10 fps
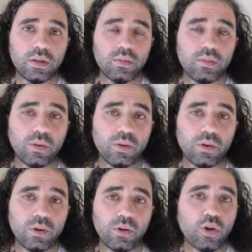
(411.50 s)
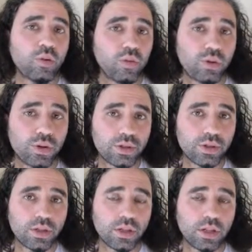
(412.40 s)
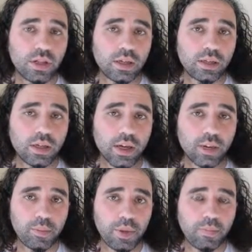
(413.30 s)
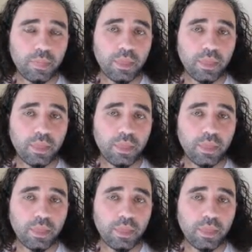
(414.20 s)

and more noble person as that I can be.